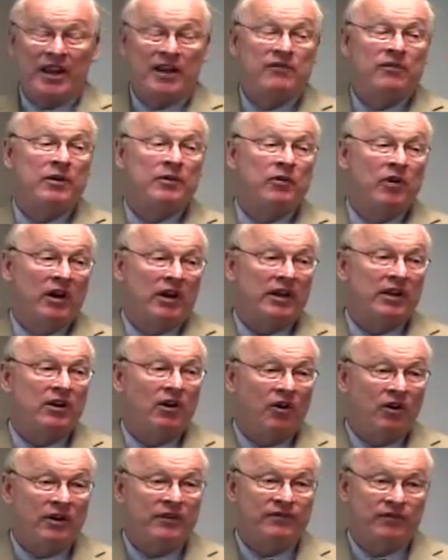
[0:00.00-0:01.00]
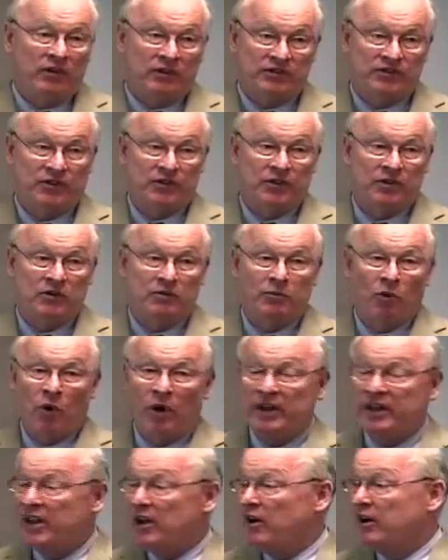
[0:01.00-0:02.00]
can be really hurtful to you.
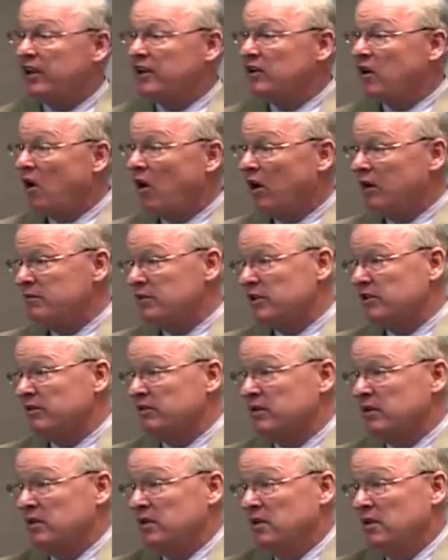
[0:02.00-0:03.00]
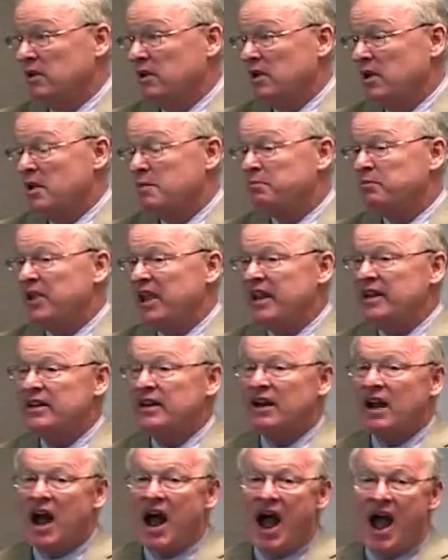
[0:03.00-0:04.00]
More care can harm you.
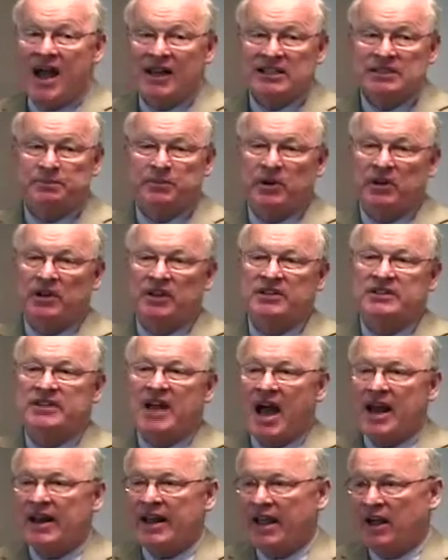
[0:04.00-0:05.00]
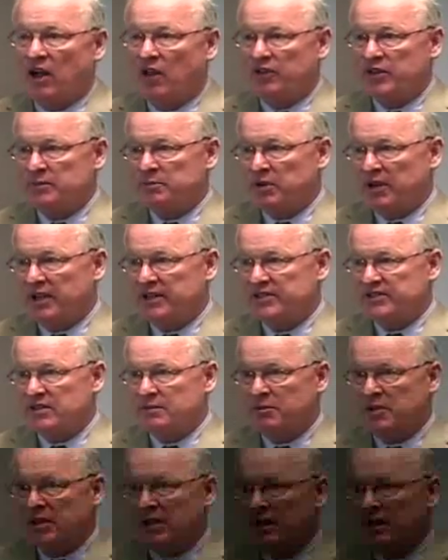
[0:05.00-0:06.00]
Being in a hospital is not a healthy place to